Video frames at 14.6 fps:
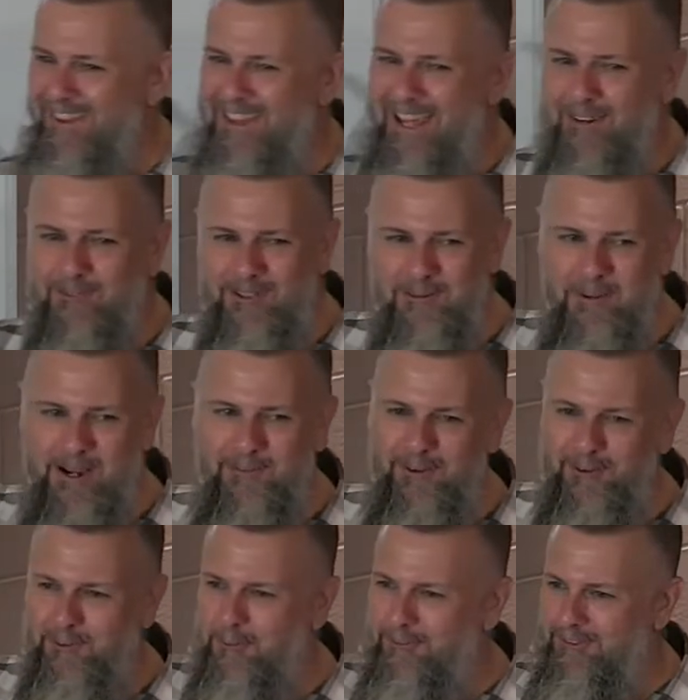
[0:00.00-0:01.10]
thankfully my
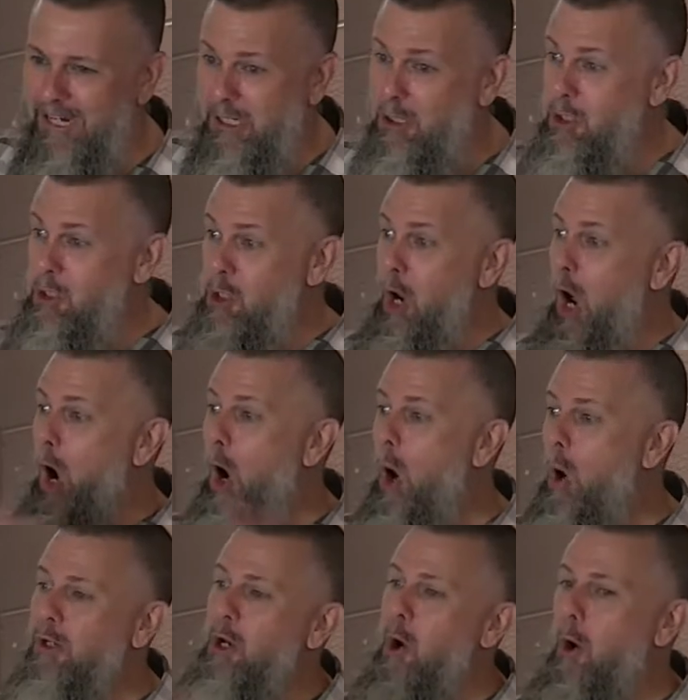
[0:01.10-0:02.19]
filter was like,
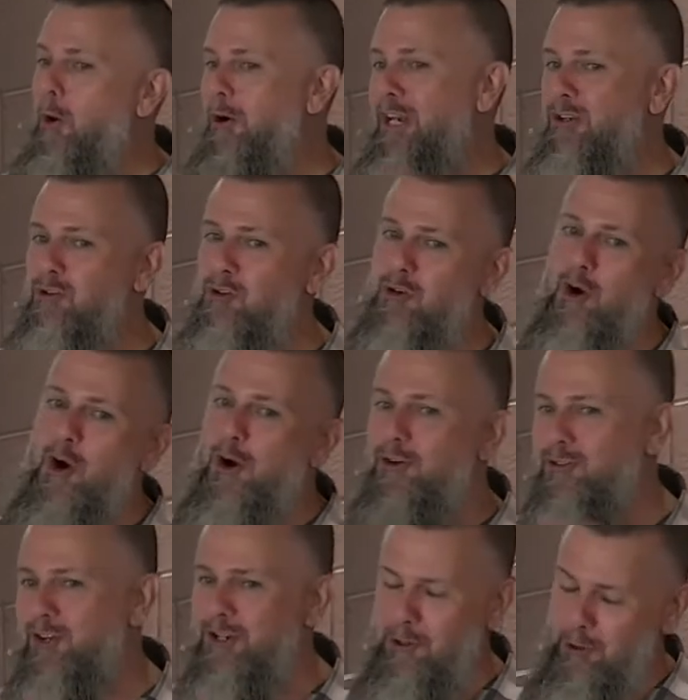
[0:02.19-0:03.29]
no, you're in
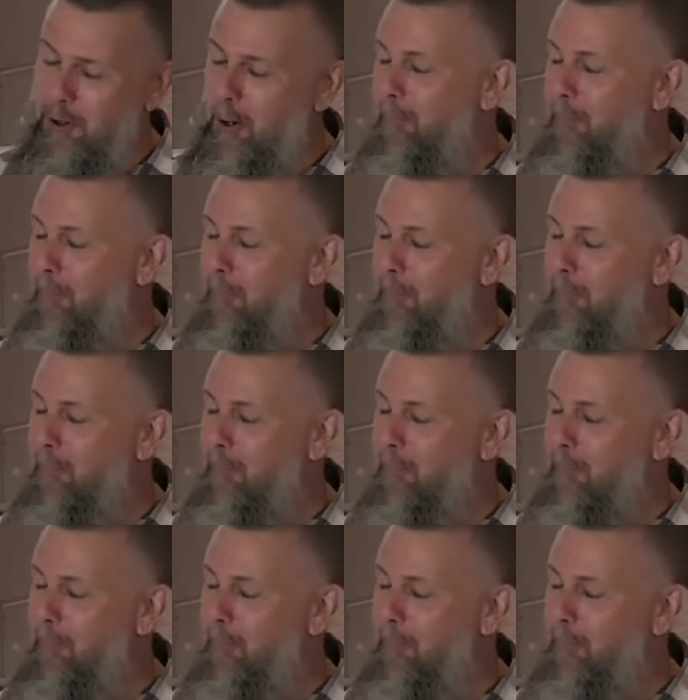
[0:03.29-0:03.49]
church and you're a